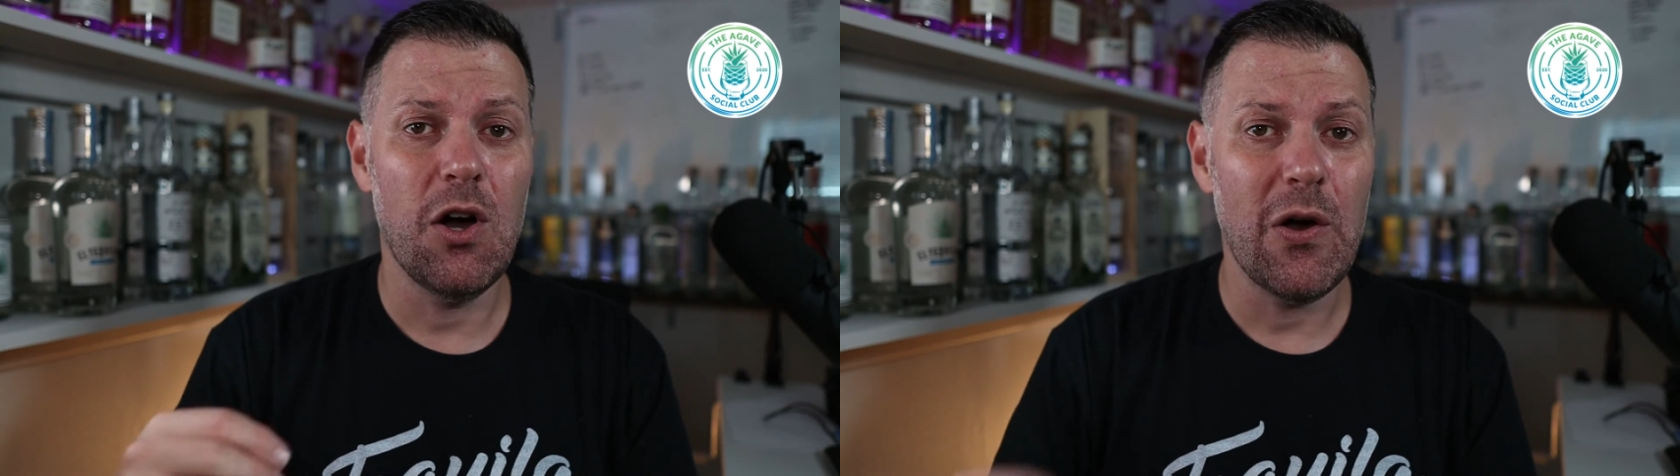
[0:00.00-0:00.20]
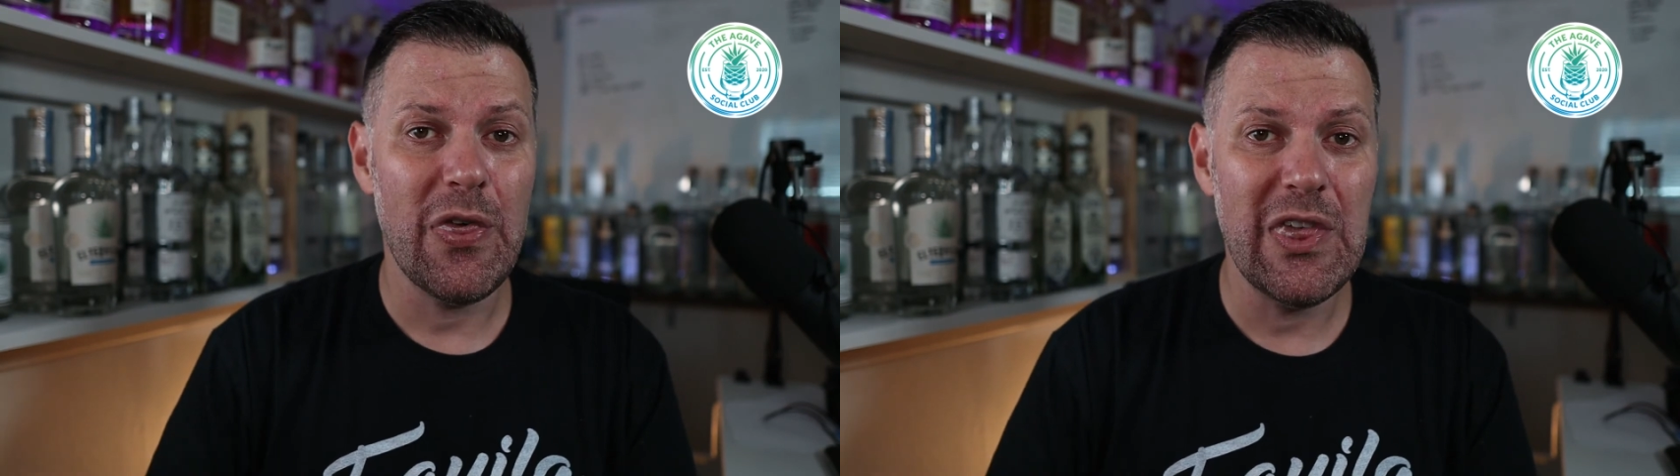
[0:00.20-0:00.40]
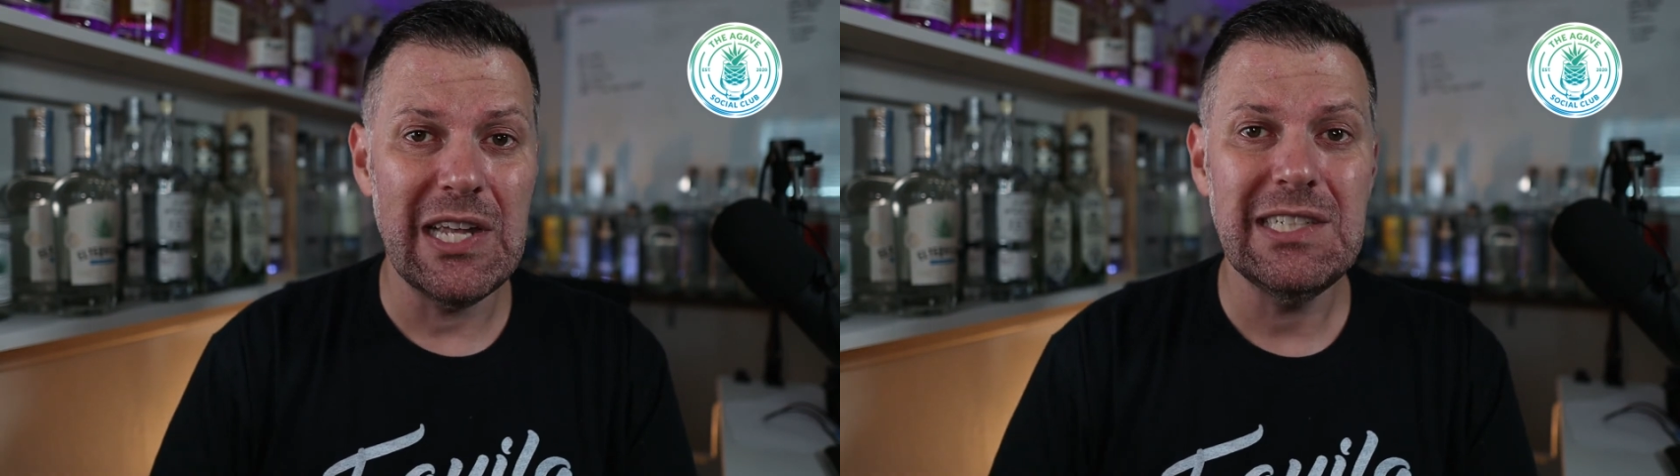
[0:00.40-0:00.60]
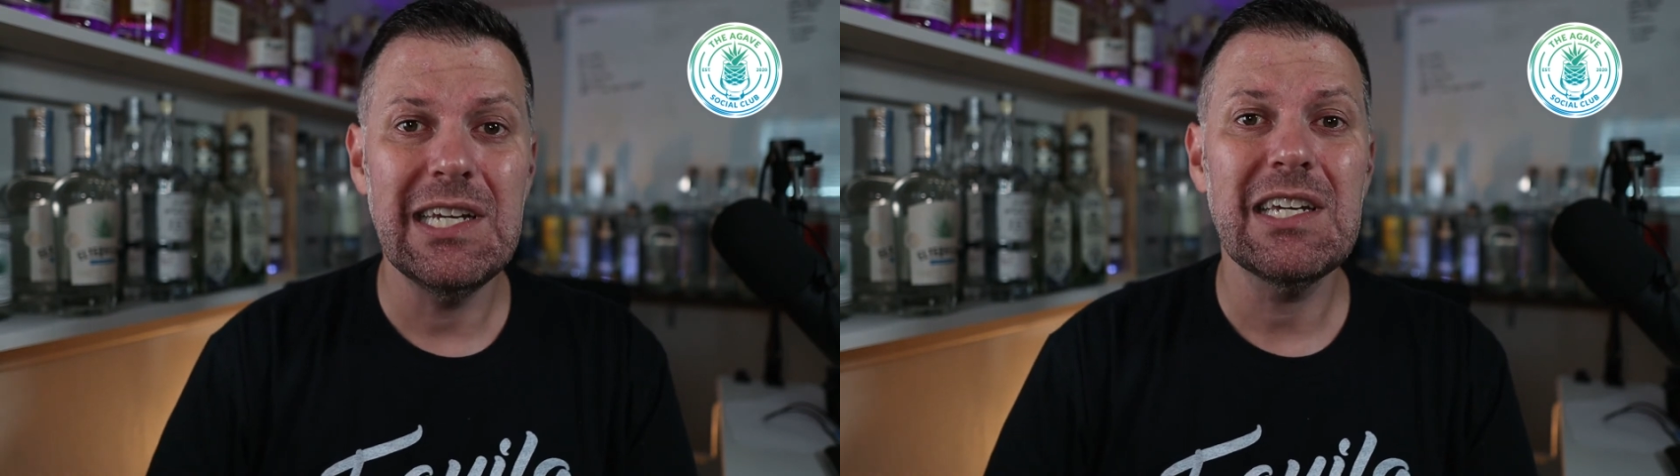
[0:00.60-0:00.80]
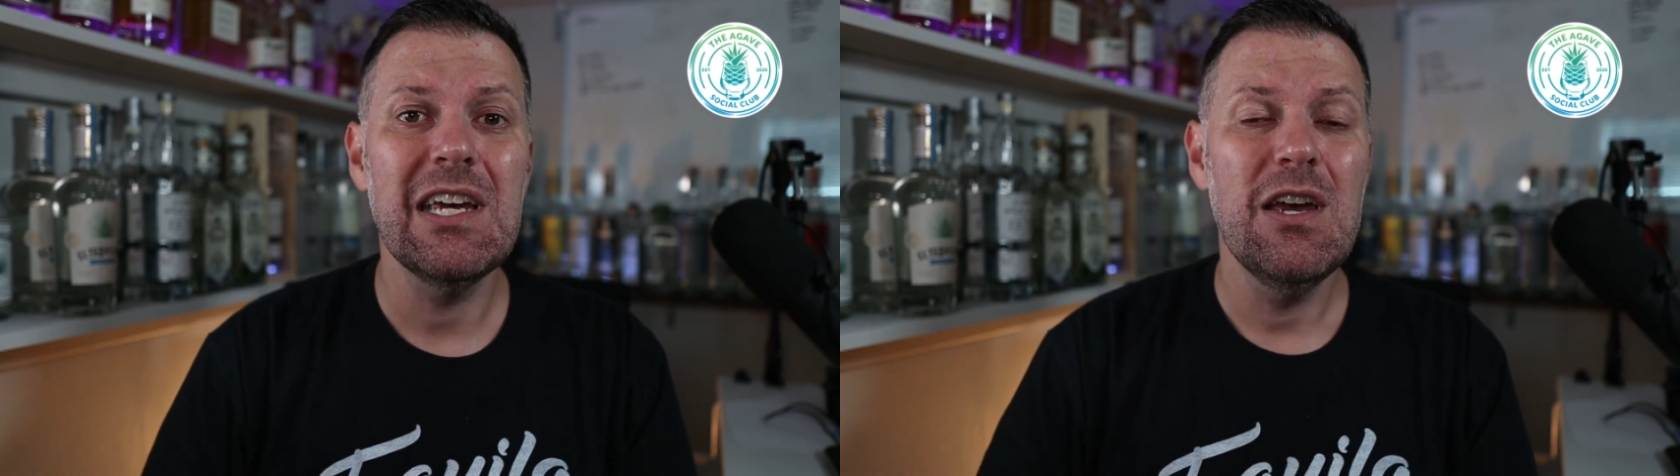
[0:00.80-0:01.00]

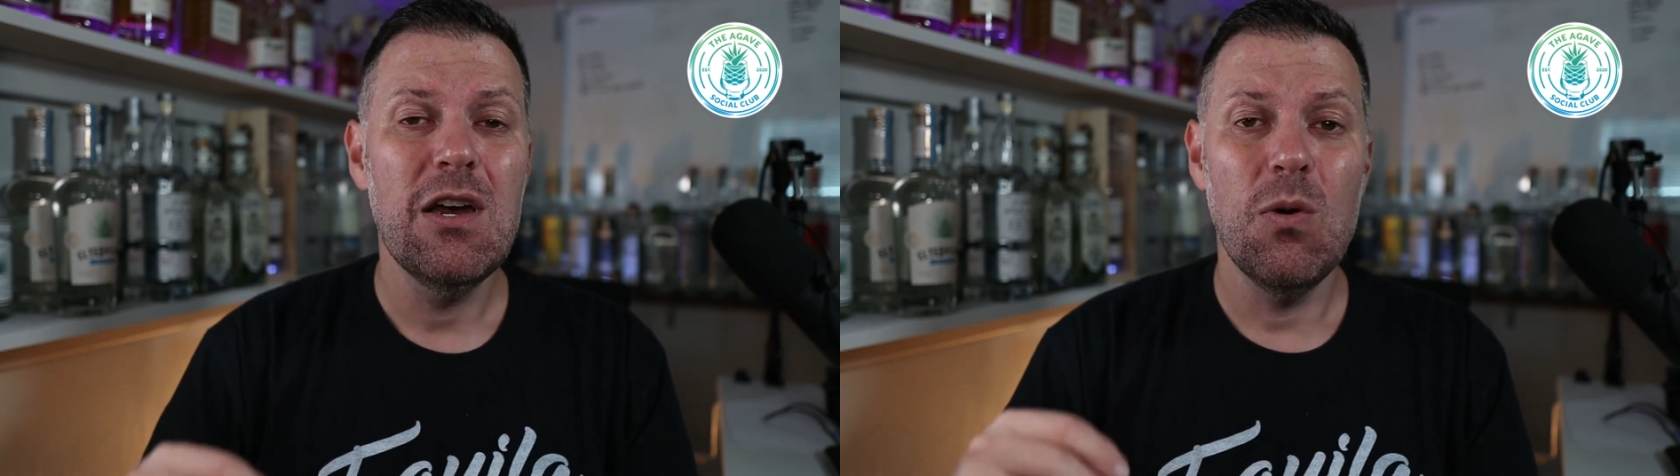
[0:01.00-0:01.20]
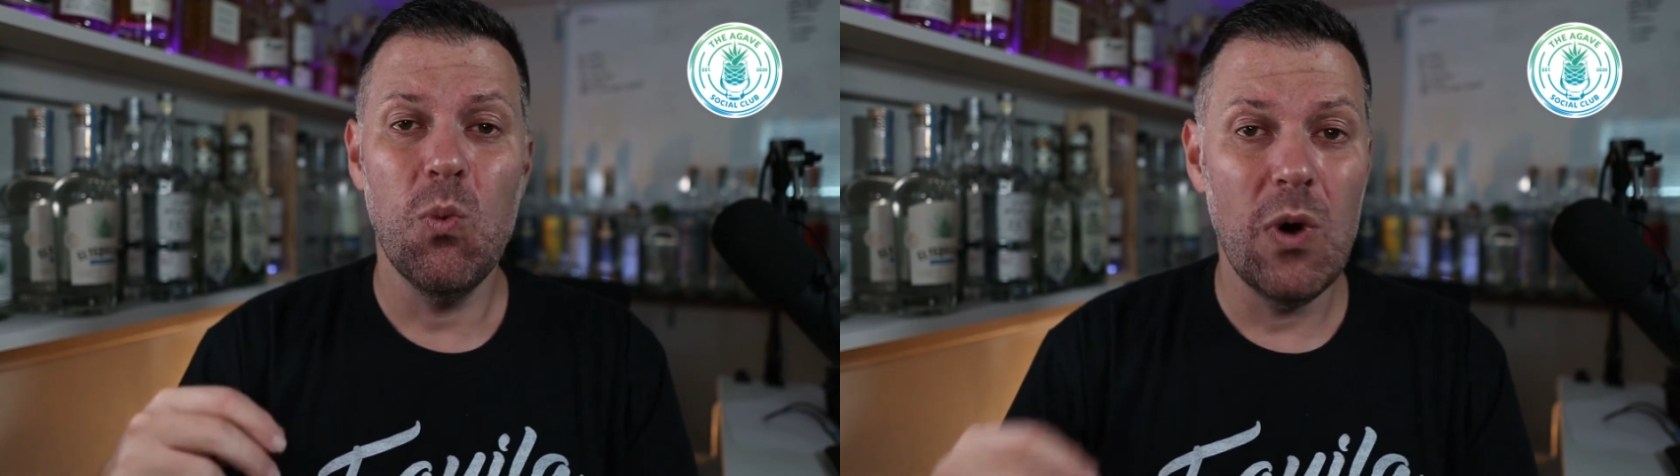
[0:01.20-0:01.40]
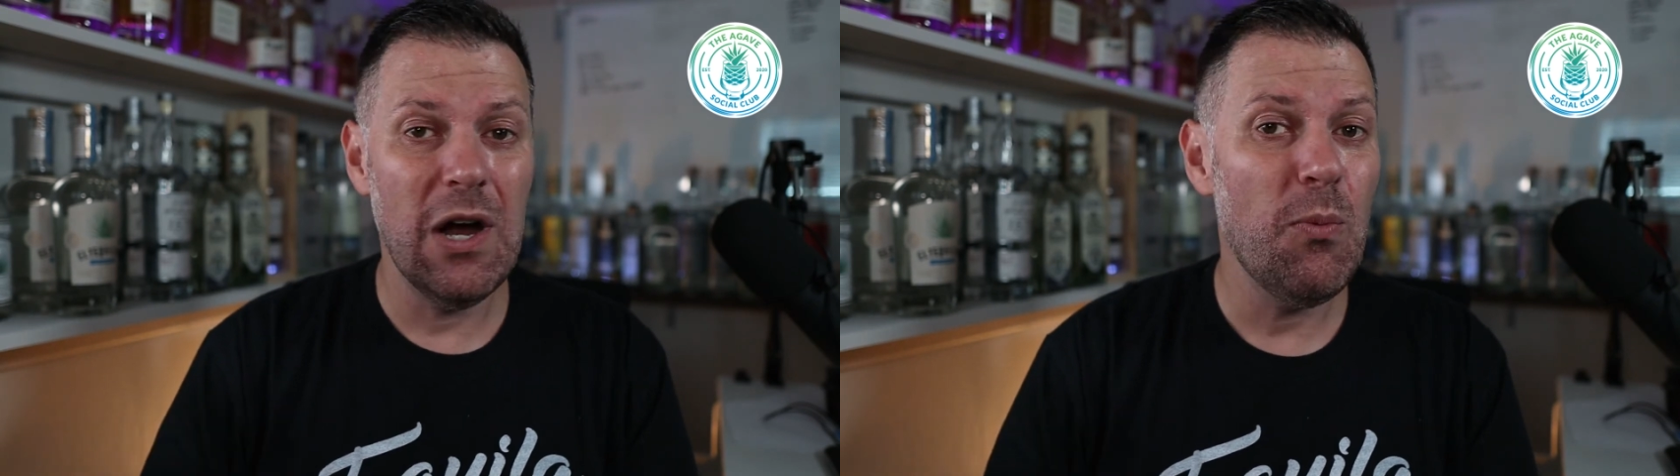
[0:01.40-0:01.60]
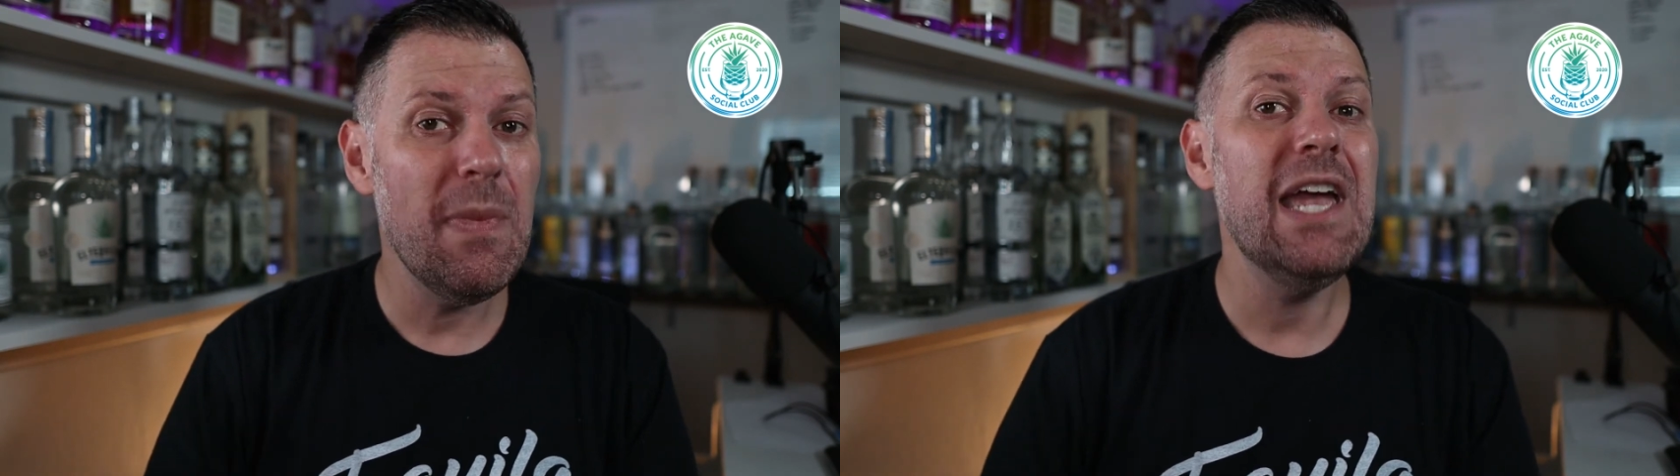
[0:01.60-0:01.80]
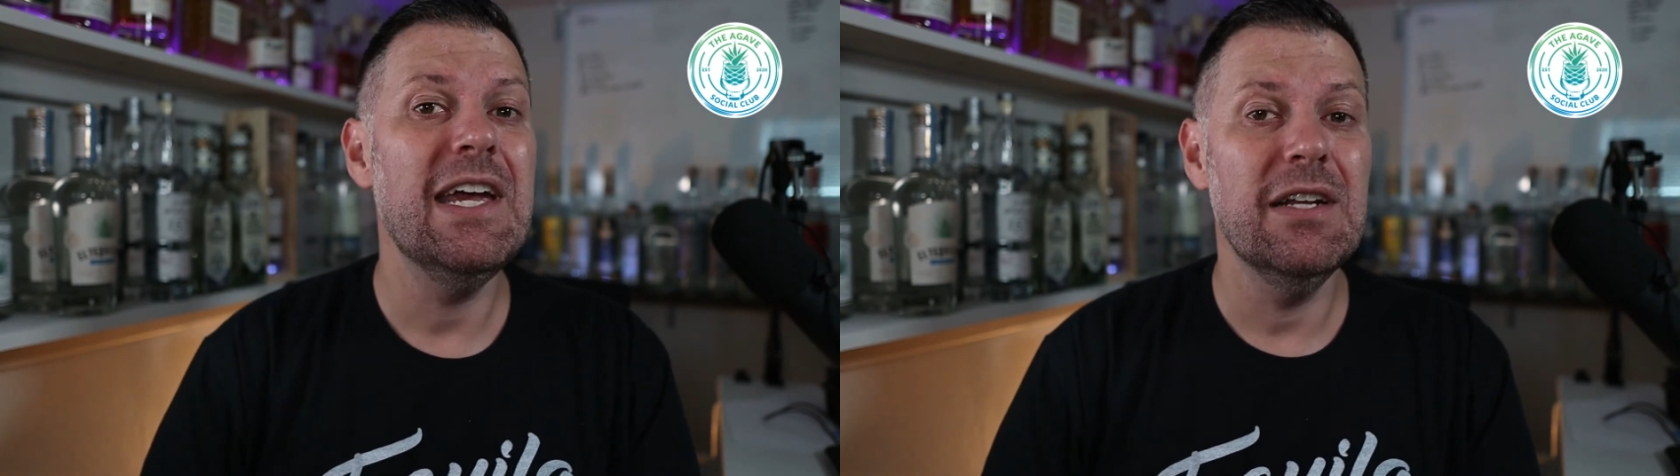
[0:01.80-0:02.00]
authentic,
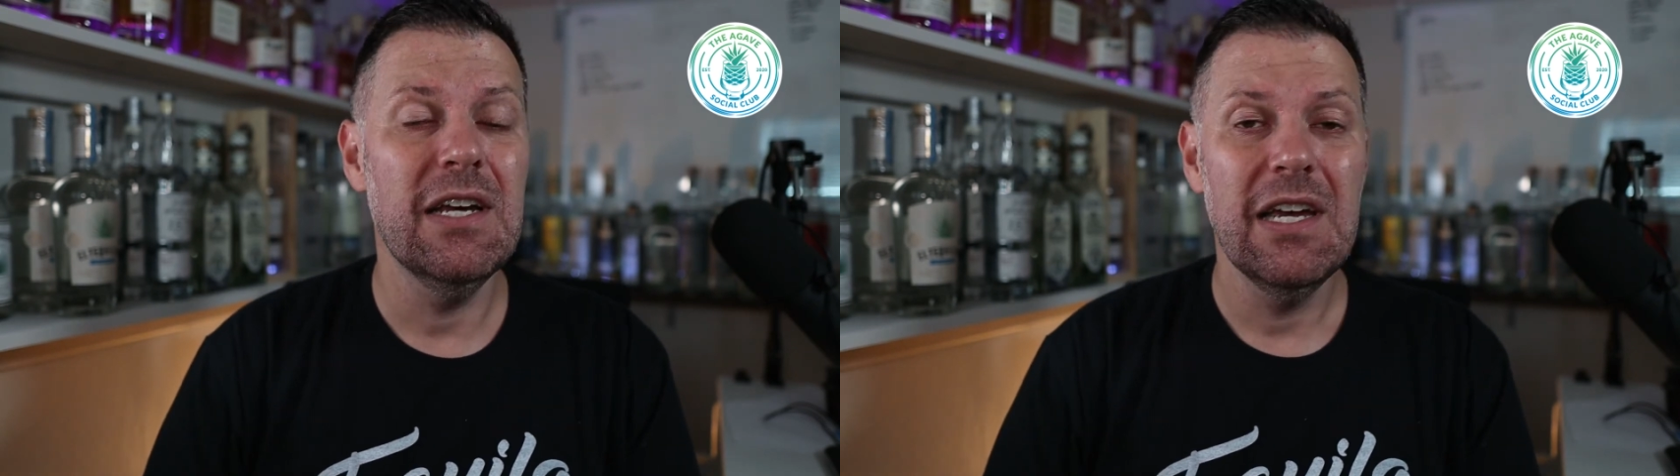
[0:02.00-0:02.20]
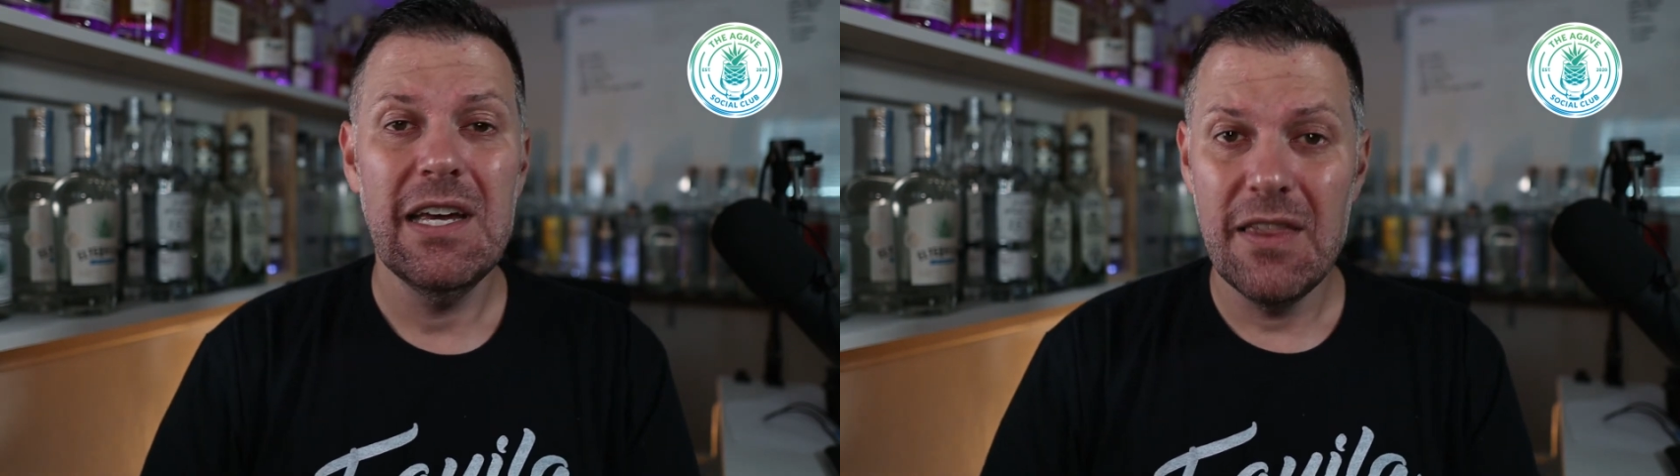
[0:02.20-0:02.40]
well-made.